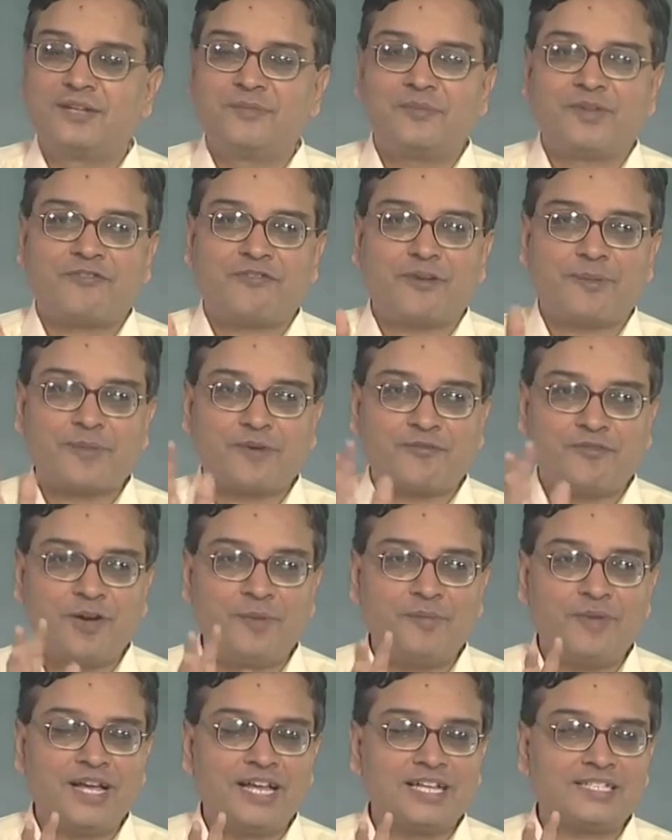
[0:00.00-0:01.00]
If I
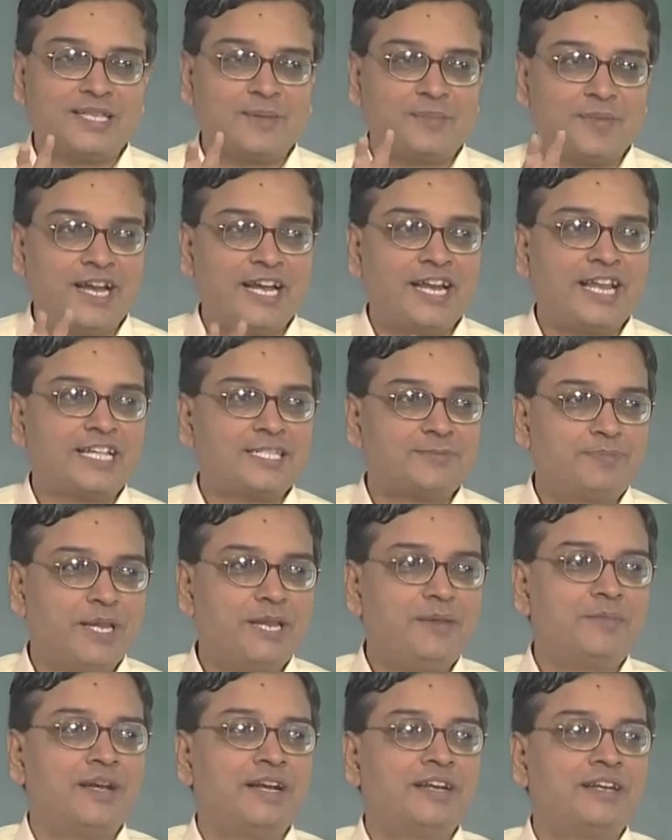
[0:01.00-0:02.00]
perform a separate
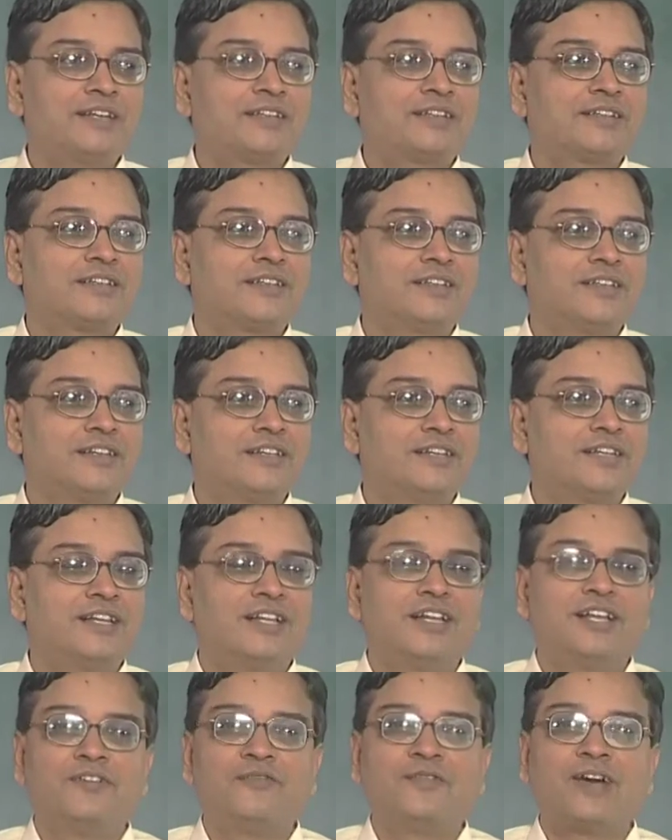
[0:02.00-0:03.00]
experiment
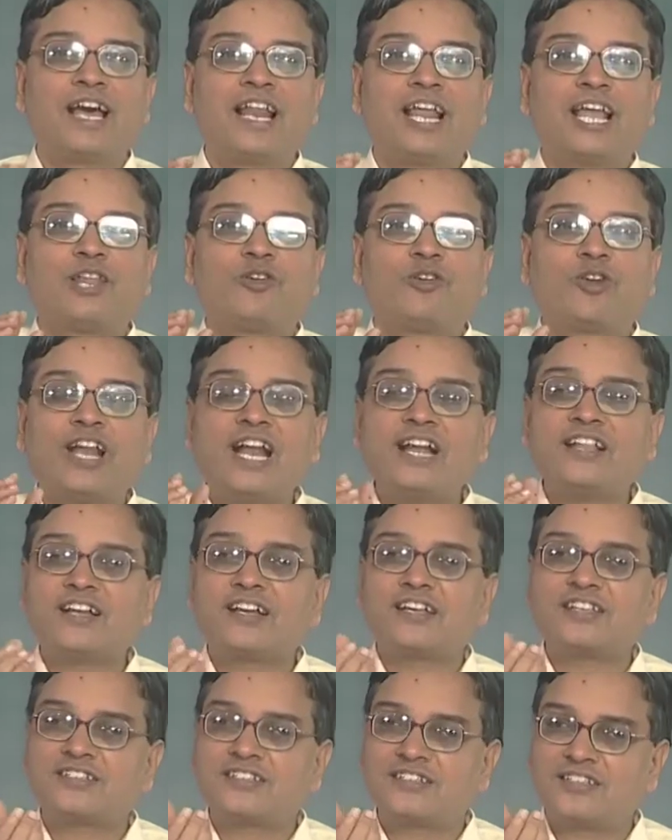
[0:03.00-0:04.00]
where I rotate the
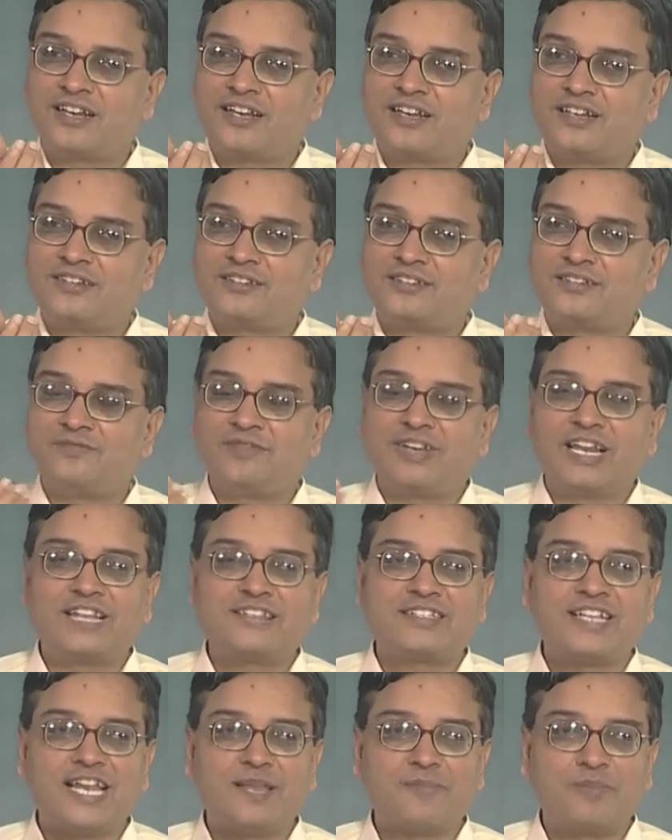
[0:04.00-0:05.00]
crystal when I
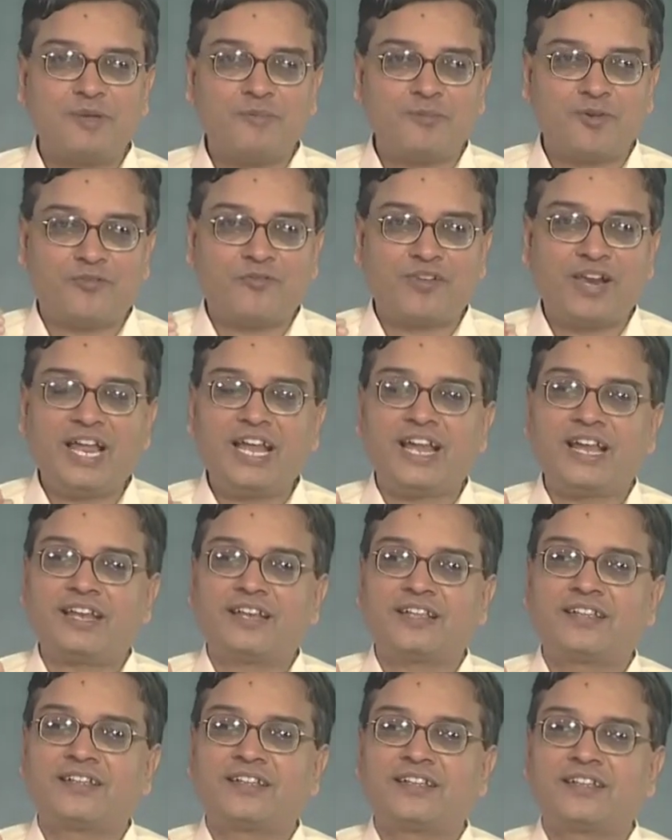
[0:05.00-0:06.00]
send a beam of light,
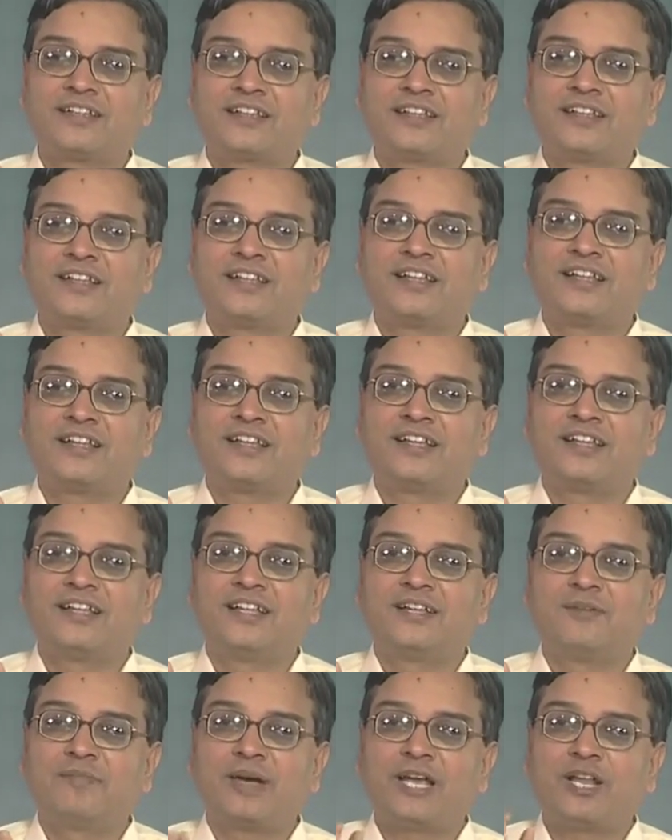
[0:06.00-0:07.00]

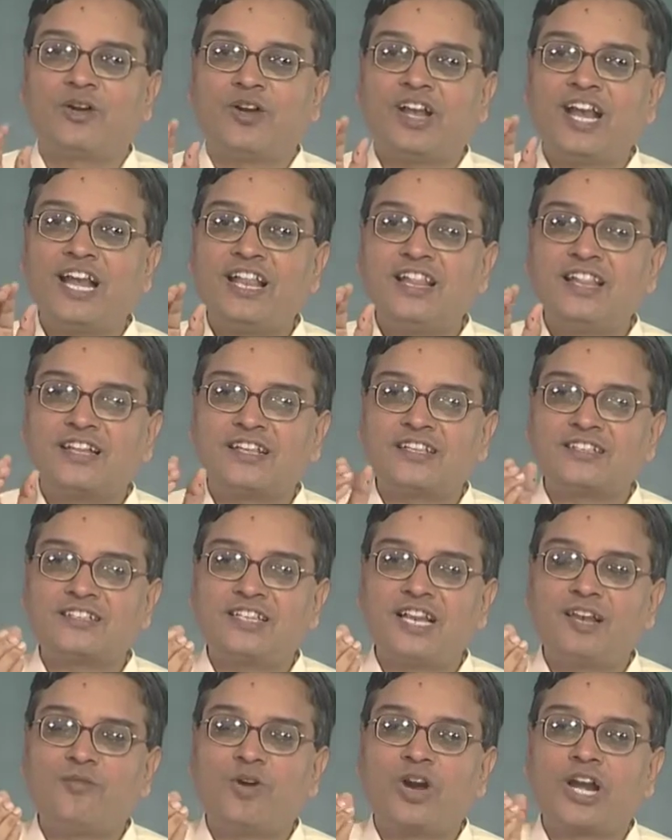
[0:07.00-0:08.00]
by rotating the
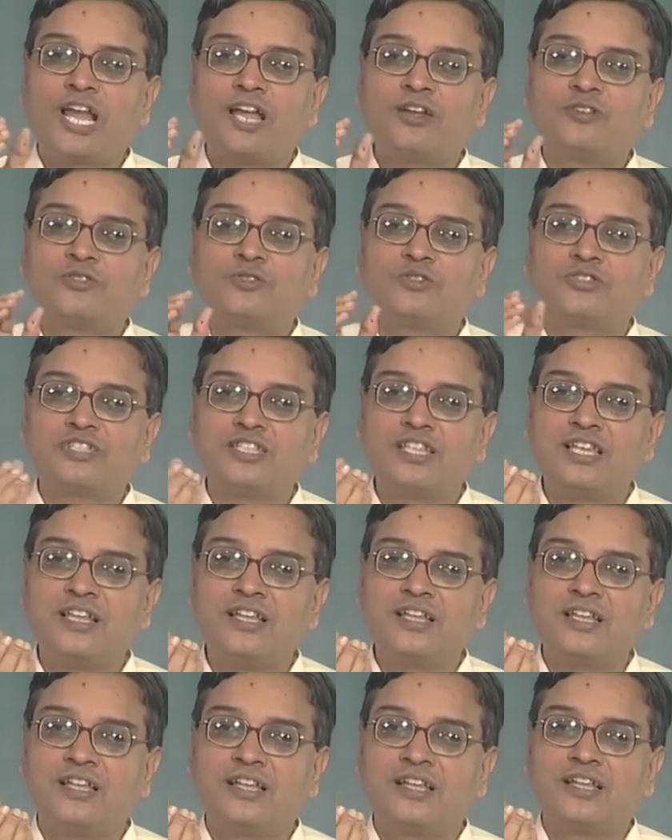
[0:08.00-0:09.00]
crystal, what I should see
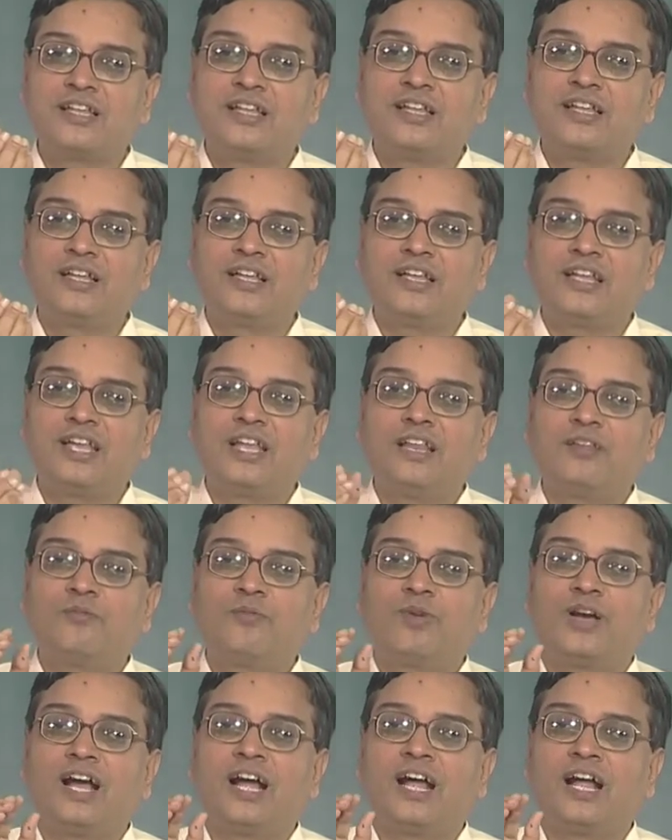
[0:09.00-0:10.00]
in
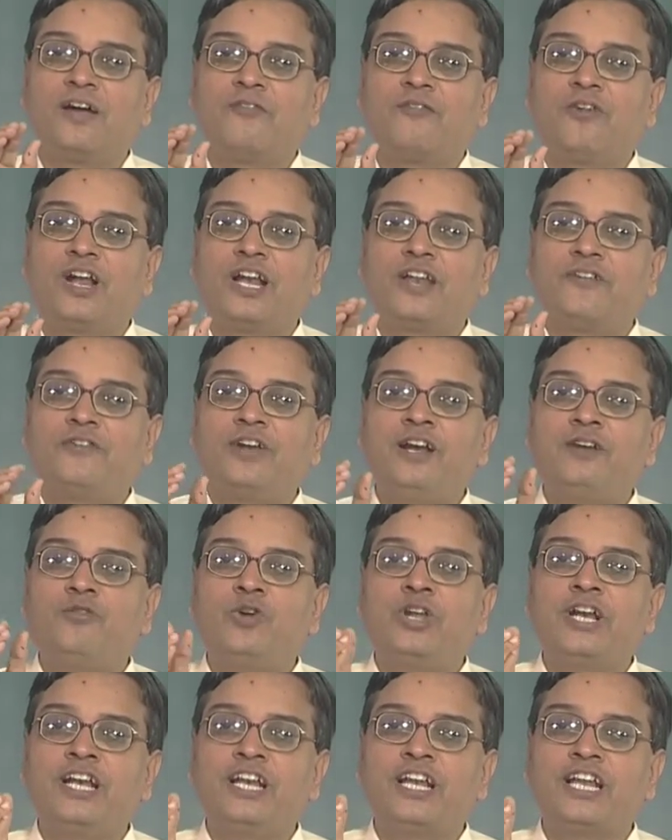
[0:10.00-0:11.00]
for different
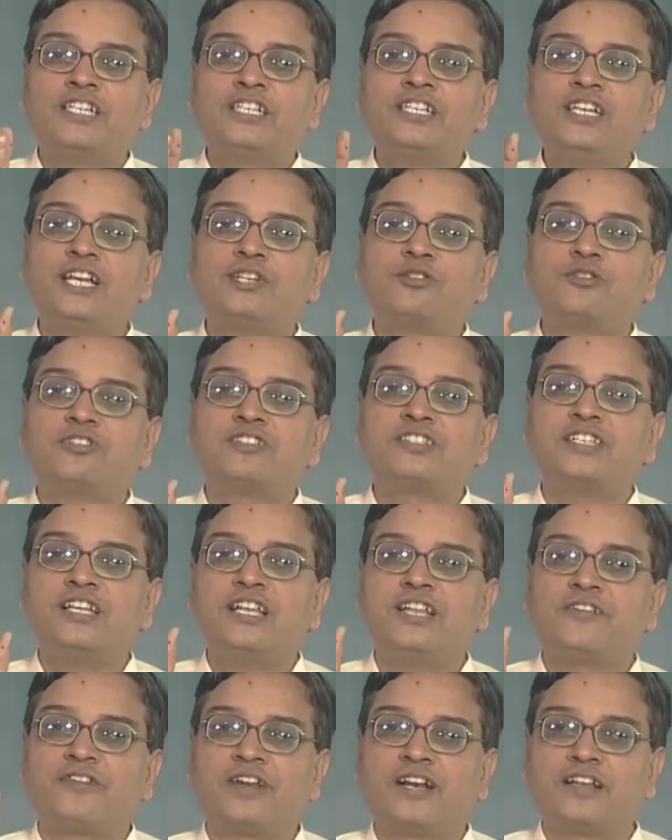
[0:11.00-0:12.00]
orientation, I should see
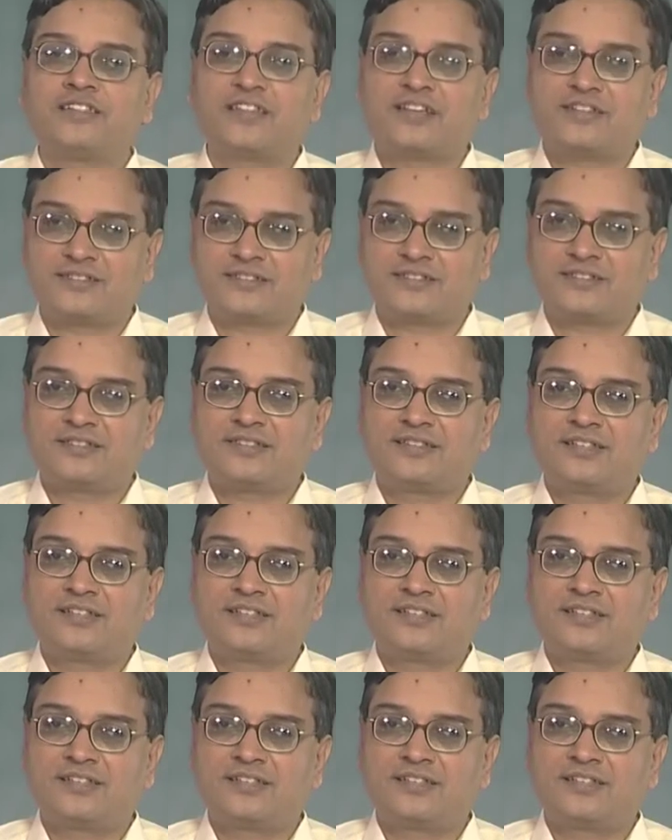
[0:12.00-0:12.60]
different things.